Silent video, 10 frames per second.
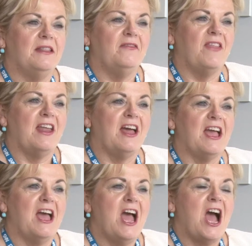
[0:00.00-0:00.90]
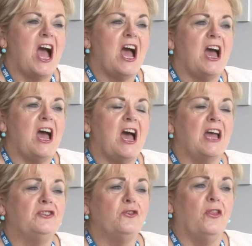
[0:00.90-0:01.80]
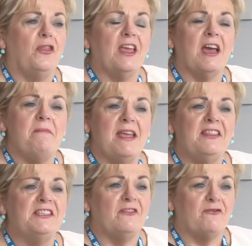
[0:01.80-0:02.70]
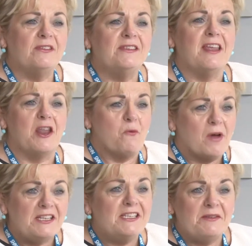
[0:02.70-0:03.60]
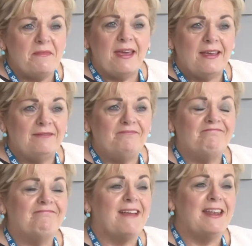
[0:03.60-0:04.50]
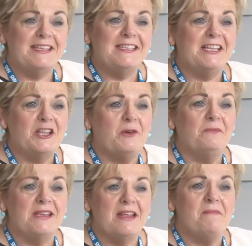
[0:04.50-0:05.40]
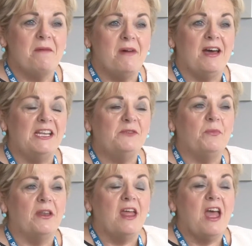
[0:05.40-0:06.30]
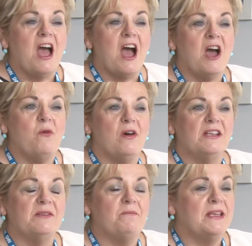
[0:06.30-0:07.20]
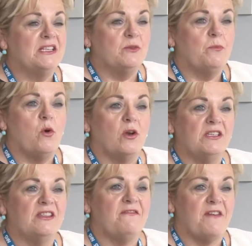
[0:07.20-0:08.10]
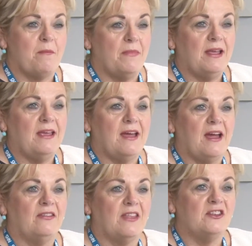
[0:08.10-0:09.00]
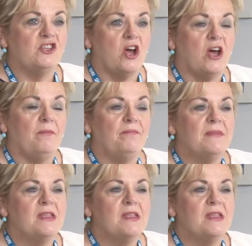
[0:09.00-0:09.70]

that I don't think I made the difference that I wanted to make, and it still comes in my mind, but I was a big support to the family at that time,